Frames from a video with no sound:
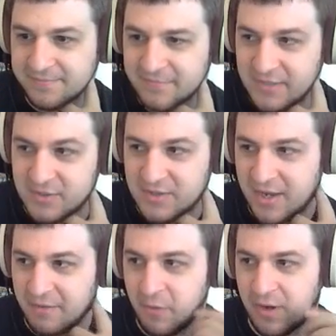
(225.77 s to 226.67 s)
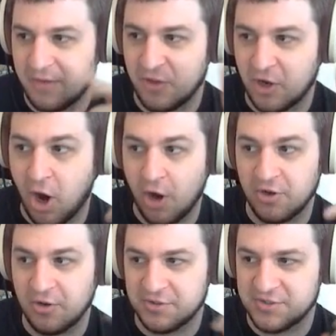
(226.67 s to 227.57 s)
It's kind of one of the
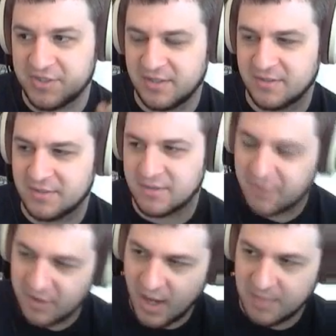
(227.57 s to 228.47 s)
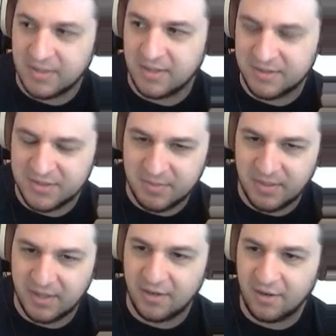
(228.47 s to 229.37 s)
cardinal sins of Hanabi as a
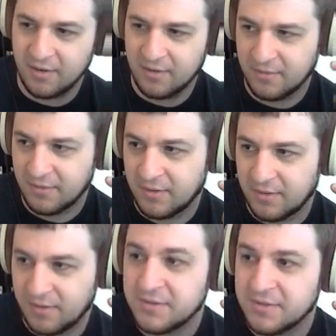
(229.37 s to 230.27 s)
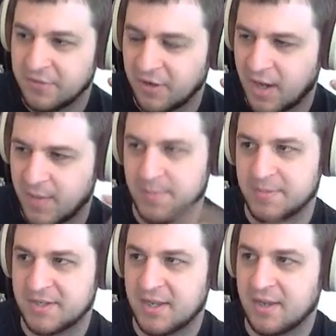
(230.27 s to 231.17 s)
beginner. It's a very common
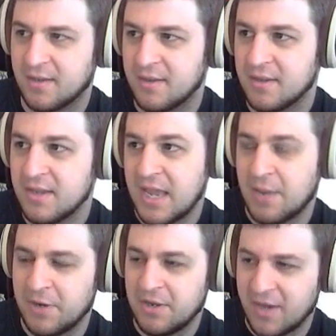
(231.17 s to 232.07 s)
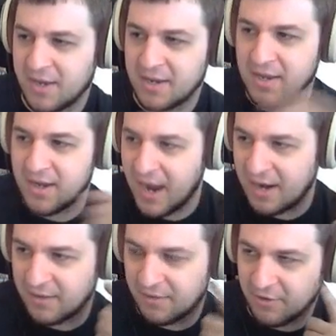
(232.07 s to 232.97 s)
mistake. And when you kind of get
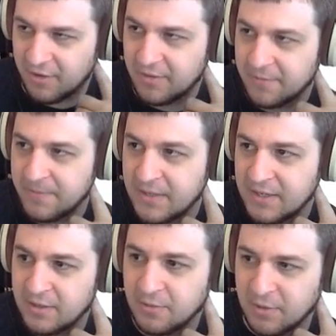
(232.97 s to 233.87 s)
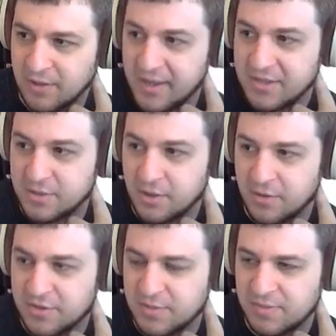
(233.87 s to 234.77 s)
higher level, you realize,
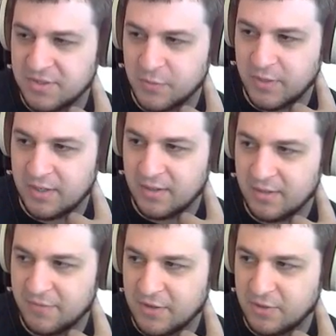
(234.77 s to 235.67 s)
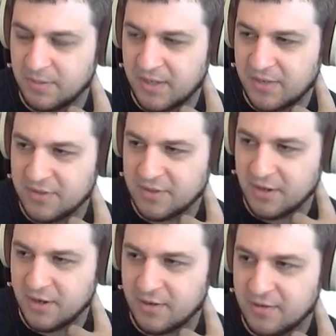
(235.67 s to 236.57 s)
oh, this would be sweet if I duplicate this
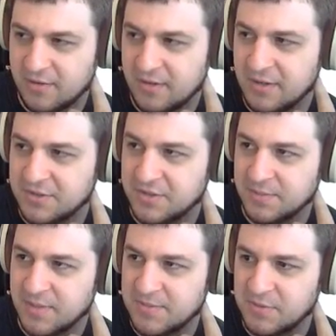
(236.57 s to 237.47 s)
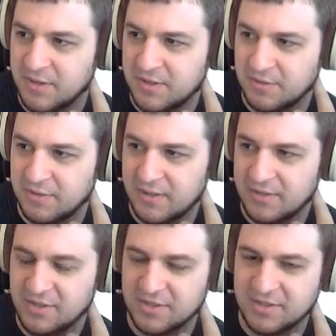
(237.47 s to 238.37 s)
card. And so sometimes you want to do
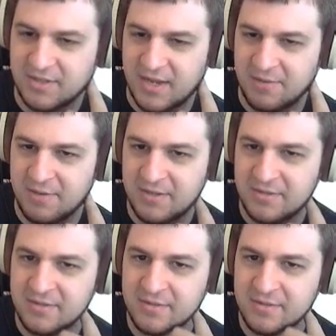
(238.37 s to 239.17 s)
it just anyways.